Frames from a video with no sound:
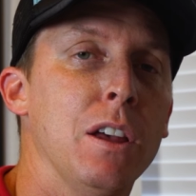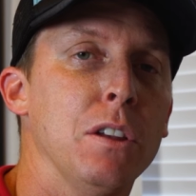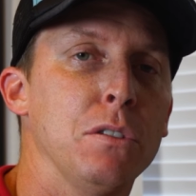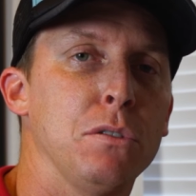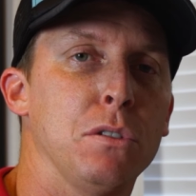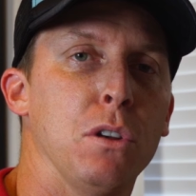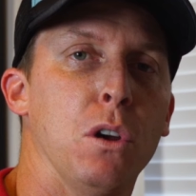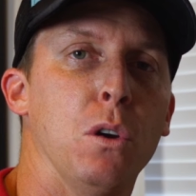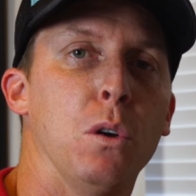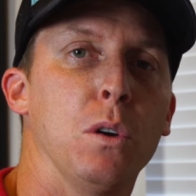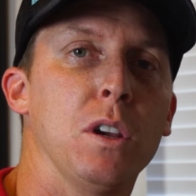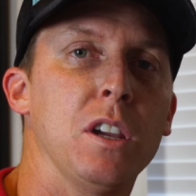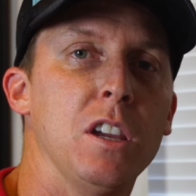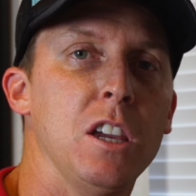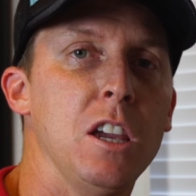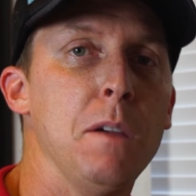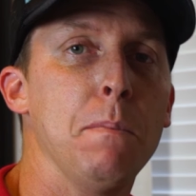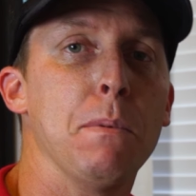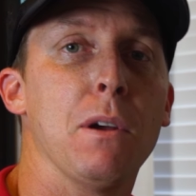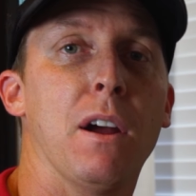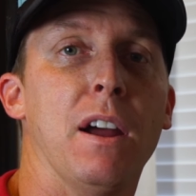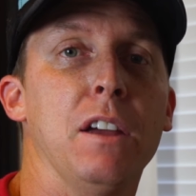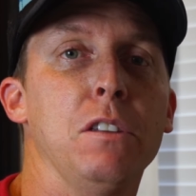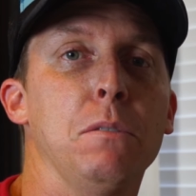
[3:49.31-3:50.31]
So
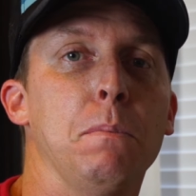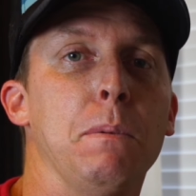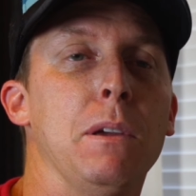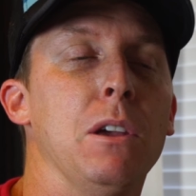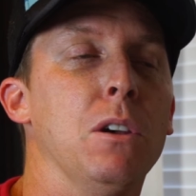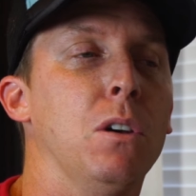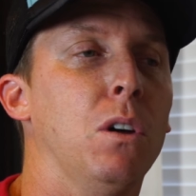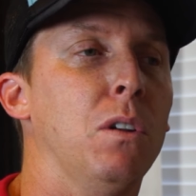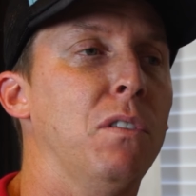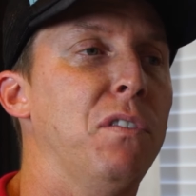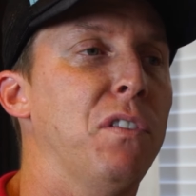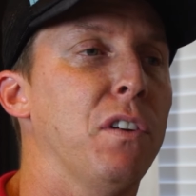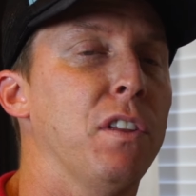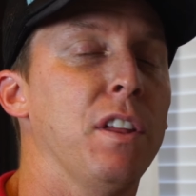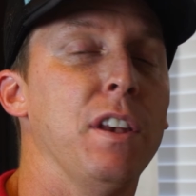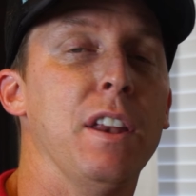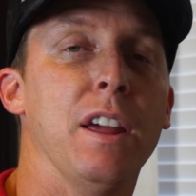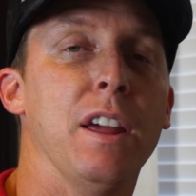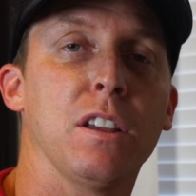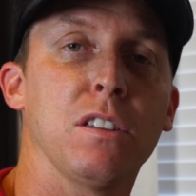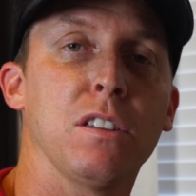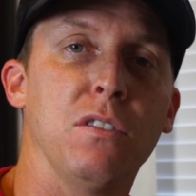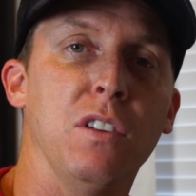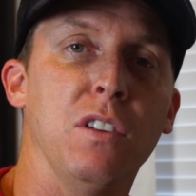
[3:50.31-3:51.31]
keep your eyes peeled for the
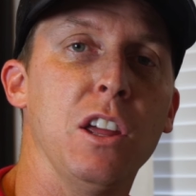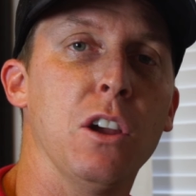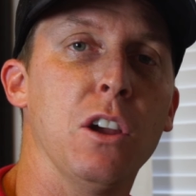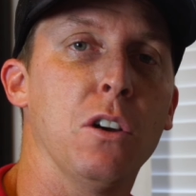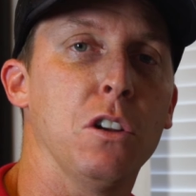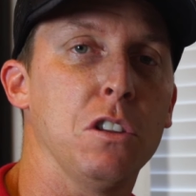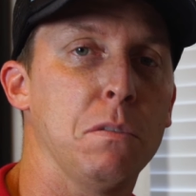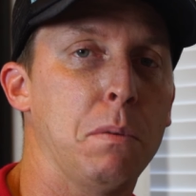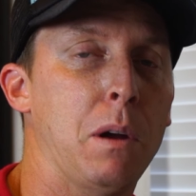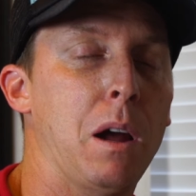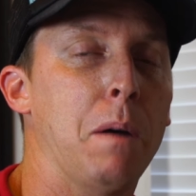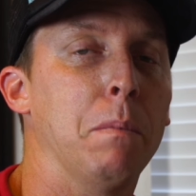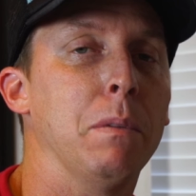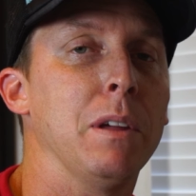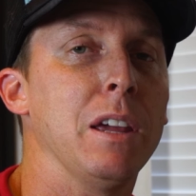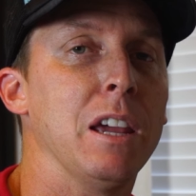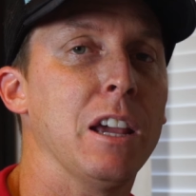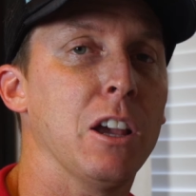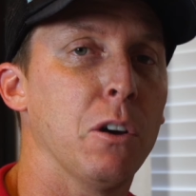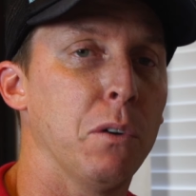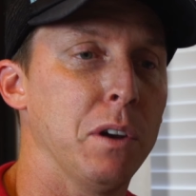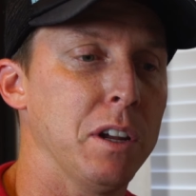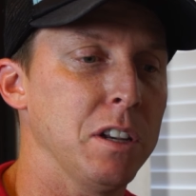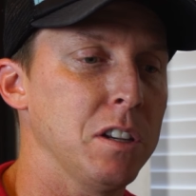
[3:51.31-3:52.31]
next video. It's probably
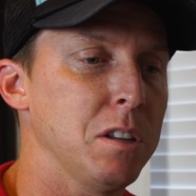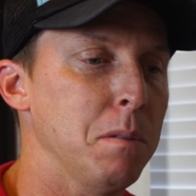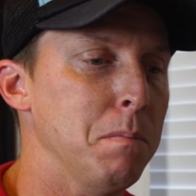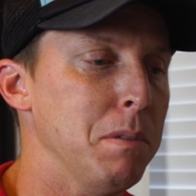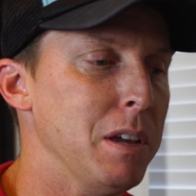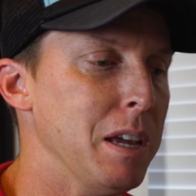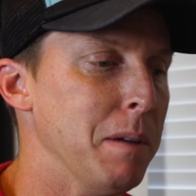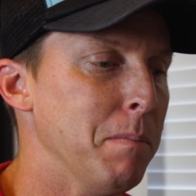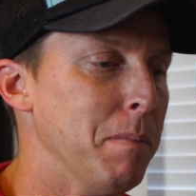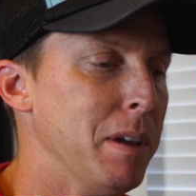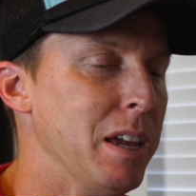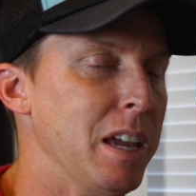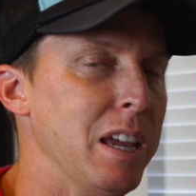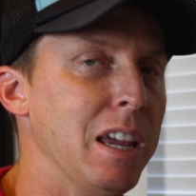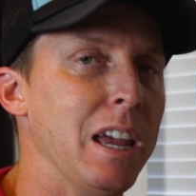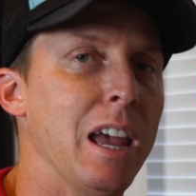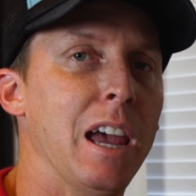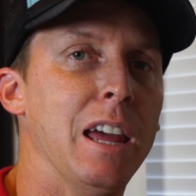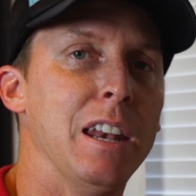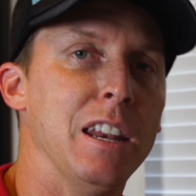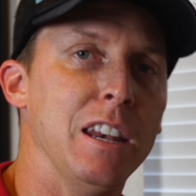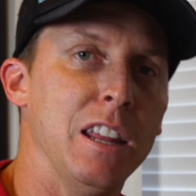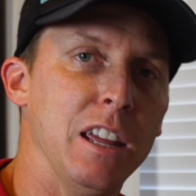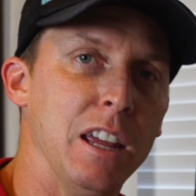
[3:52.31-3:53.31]
going to be me
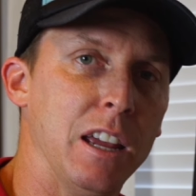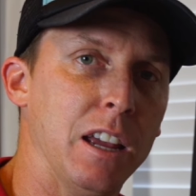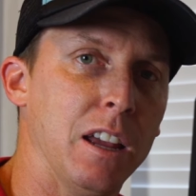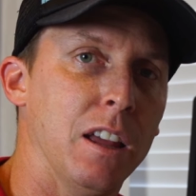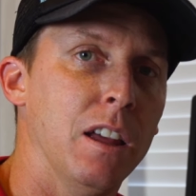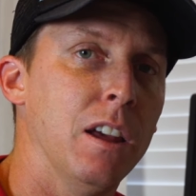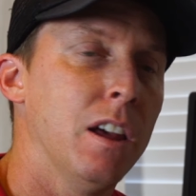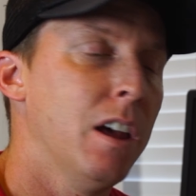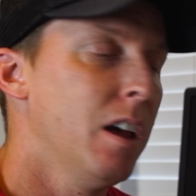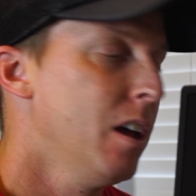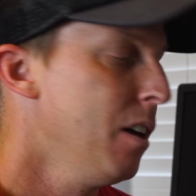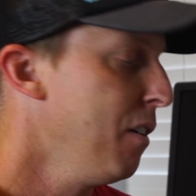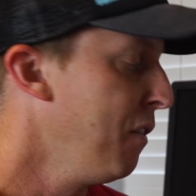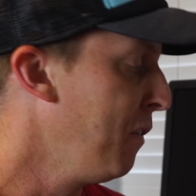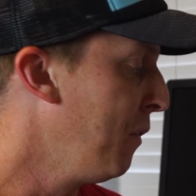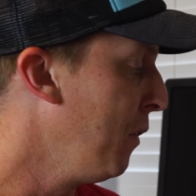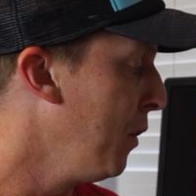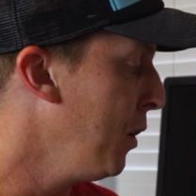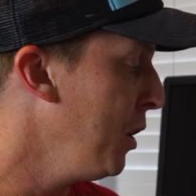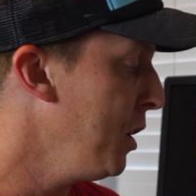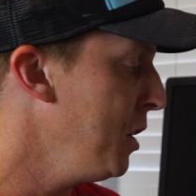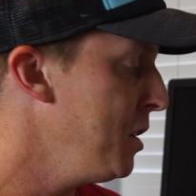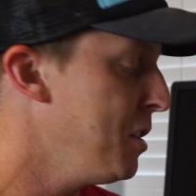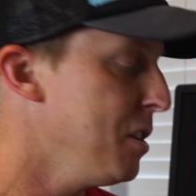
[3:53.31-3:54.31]
editing
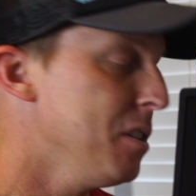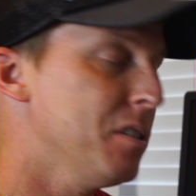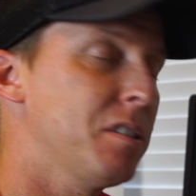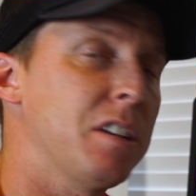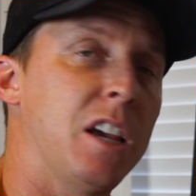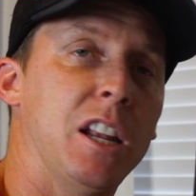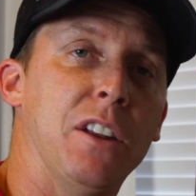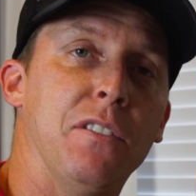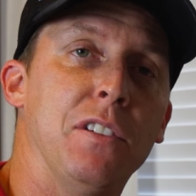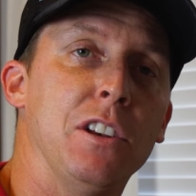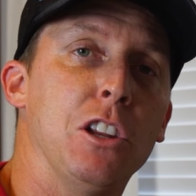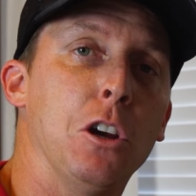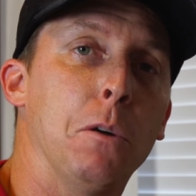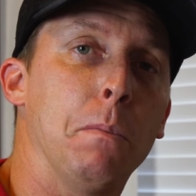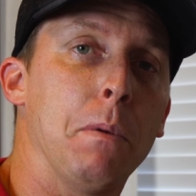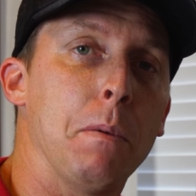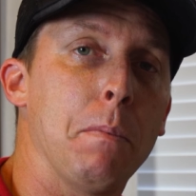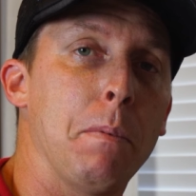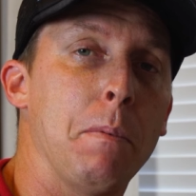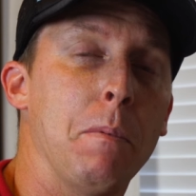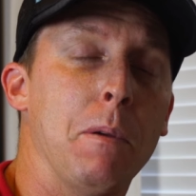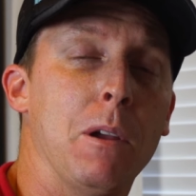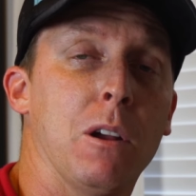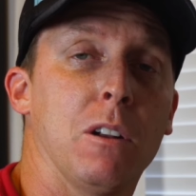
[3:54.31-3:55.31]
footage inside of Adobe
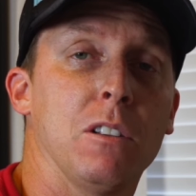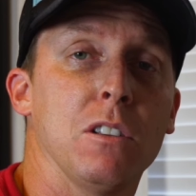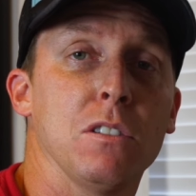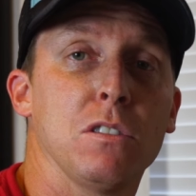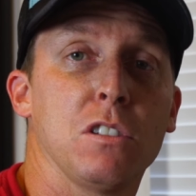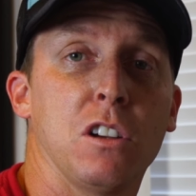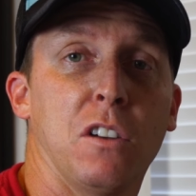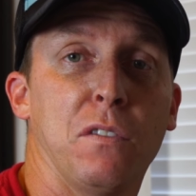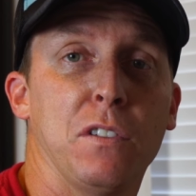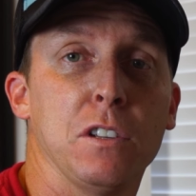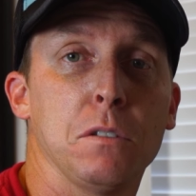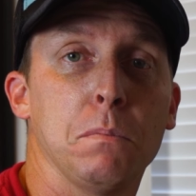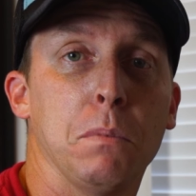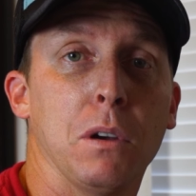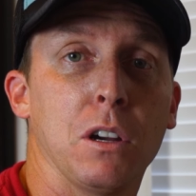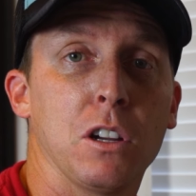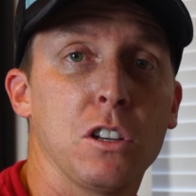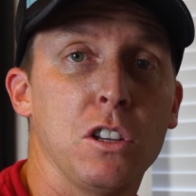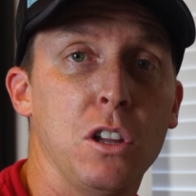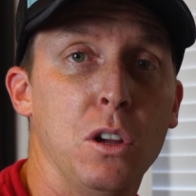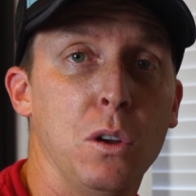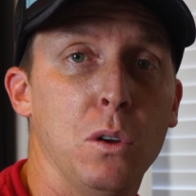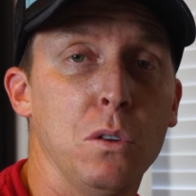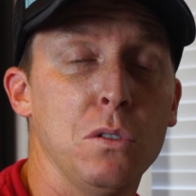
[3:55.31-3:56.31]
Premiere on the Surface Book
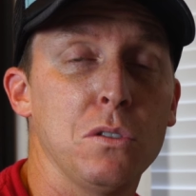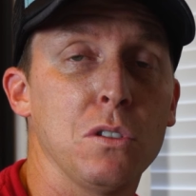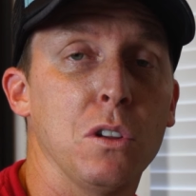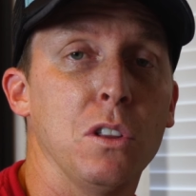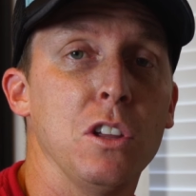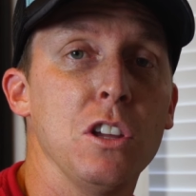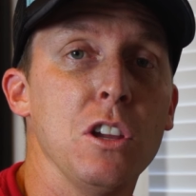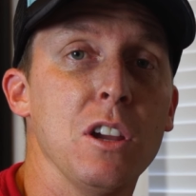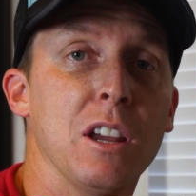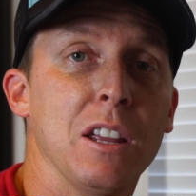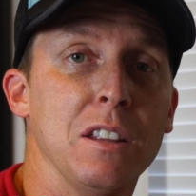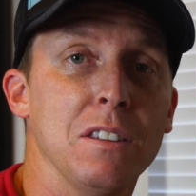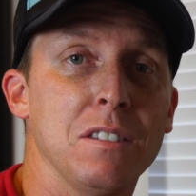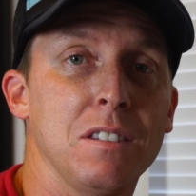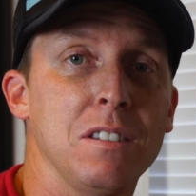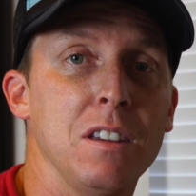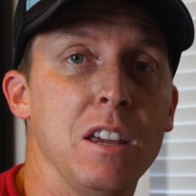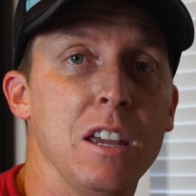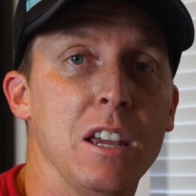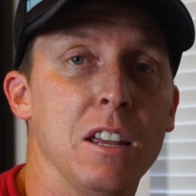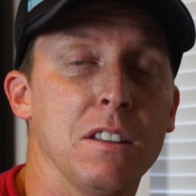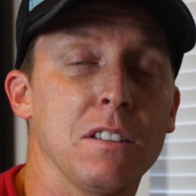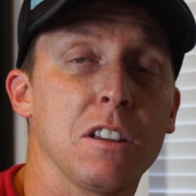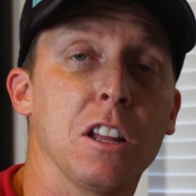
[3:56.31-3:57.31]
2 so that you can
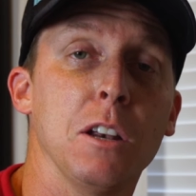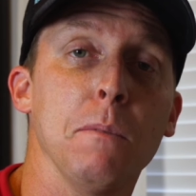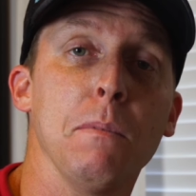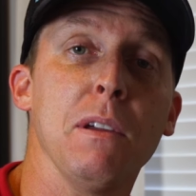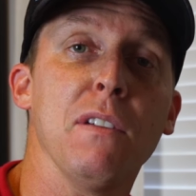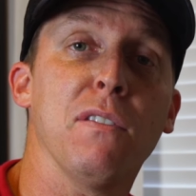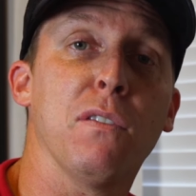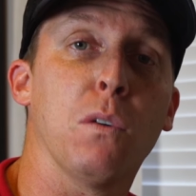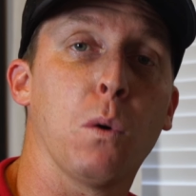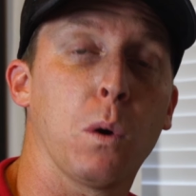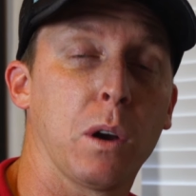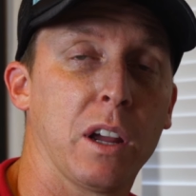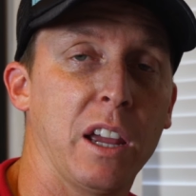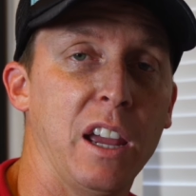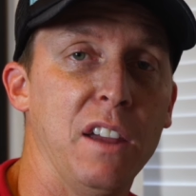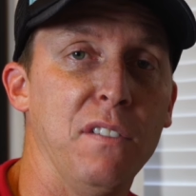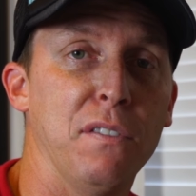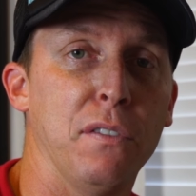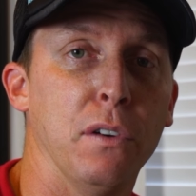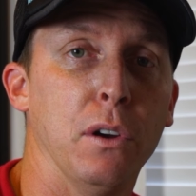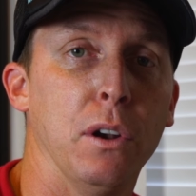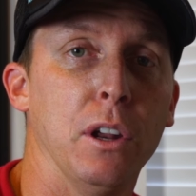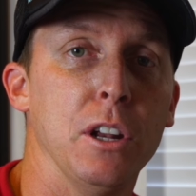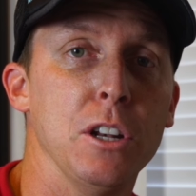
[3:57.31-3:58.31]
see it's going to be 4K
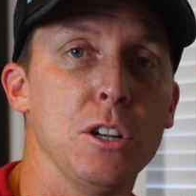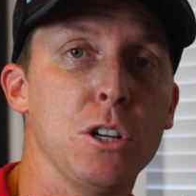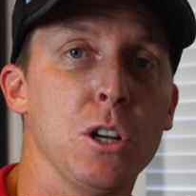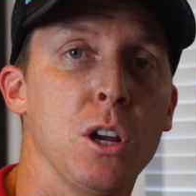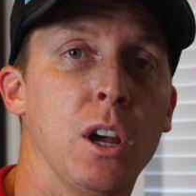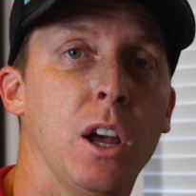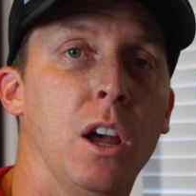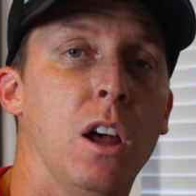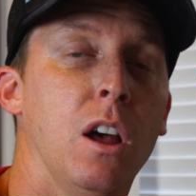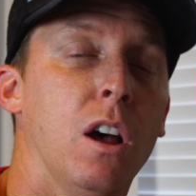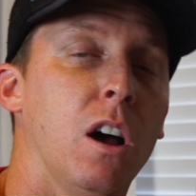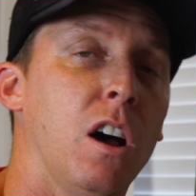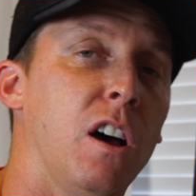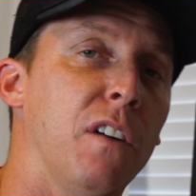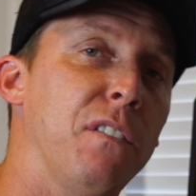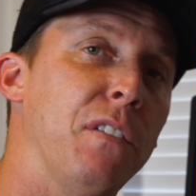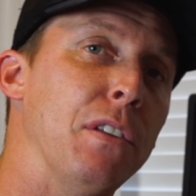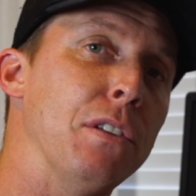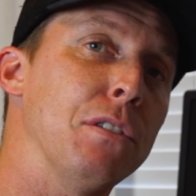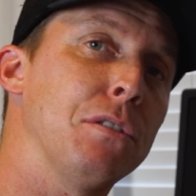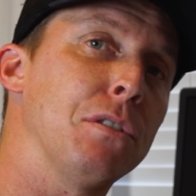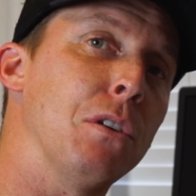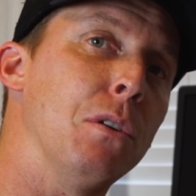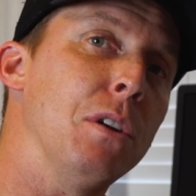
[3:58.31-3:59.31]
footage off
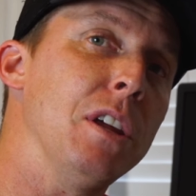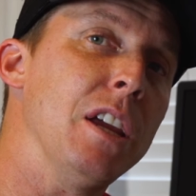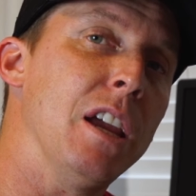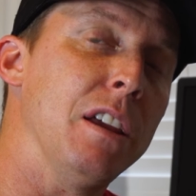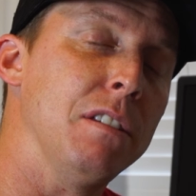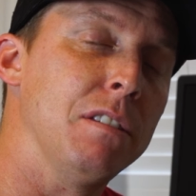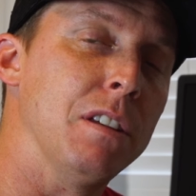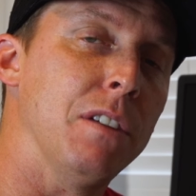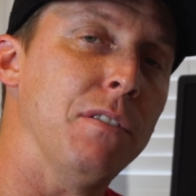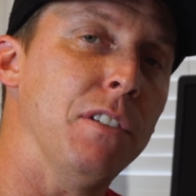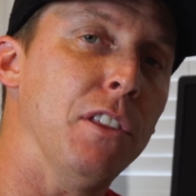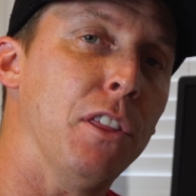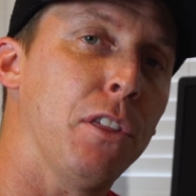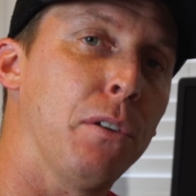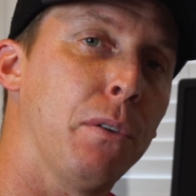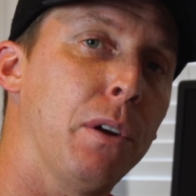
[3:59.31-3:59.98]
of the Sony a7